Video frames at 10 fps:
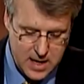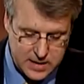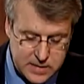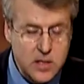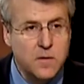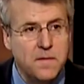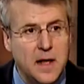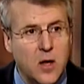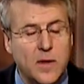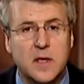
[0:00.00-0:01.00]
A senior
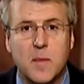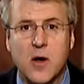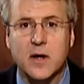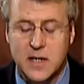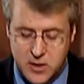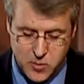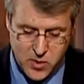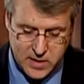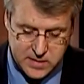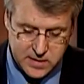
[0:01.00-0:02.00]
fellow at the American
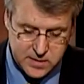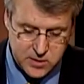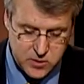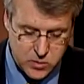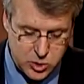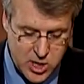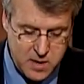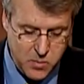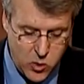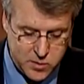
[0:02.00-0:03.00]
Enterprise Institute,
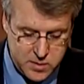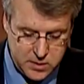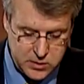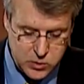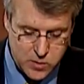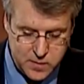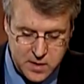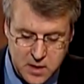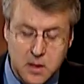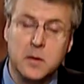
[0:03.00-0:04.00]
John Bolton served
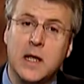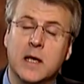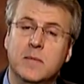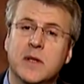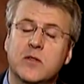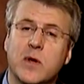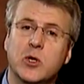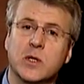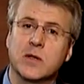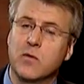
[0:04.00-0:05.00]
in the
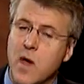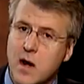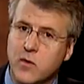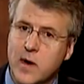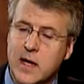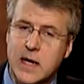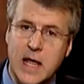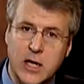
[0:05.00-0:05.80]
administrations of Ronald Reagan